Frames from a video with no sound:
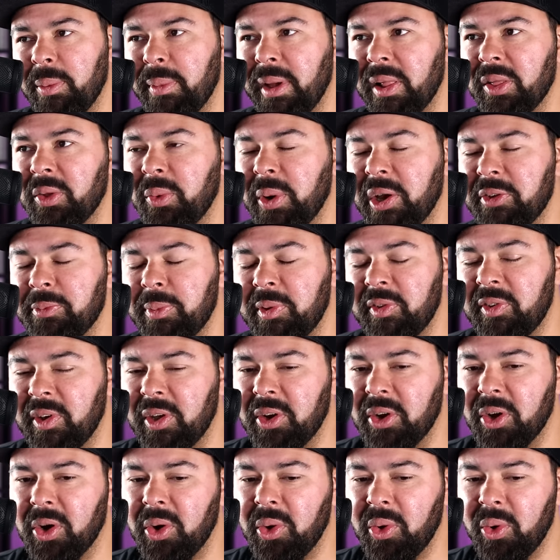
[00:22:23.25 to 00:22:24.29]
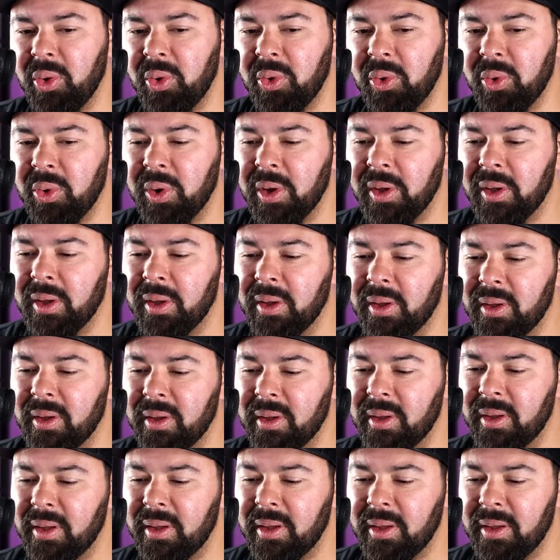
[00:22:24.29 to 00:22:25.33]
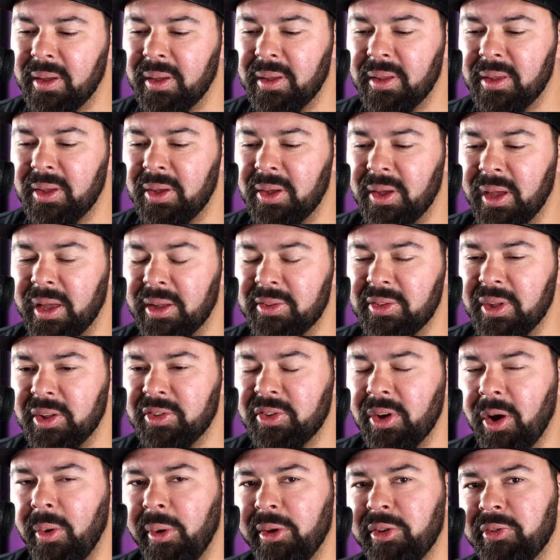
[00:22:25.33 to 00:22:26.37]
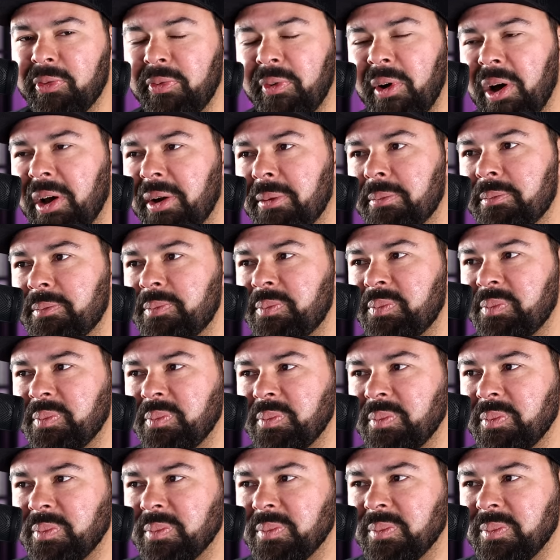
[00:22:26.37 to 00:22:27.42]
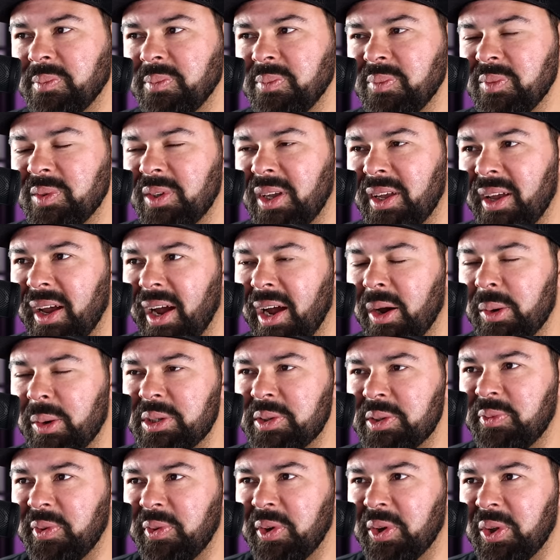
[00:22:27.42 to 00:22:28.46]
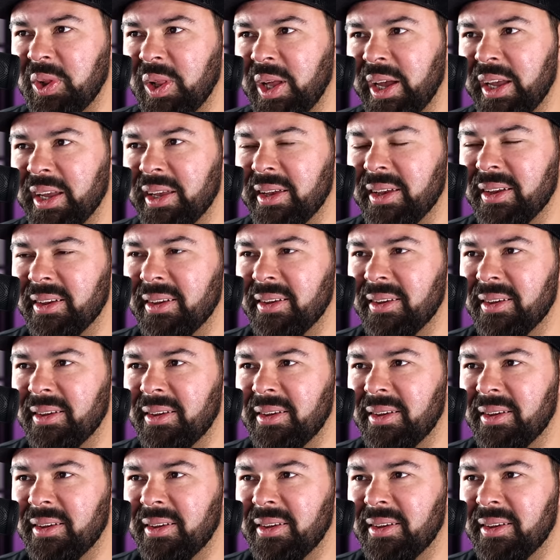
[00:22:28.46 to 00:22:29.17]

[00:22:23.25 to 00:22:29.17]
We met Lou Esposito, who it's always fun. I always feel like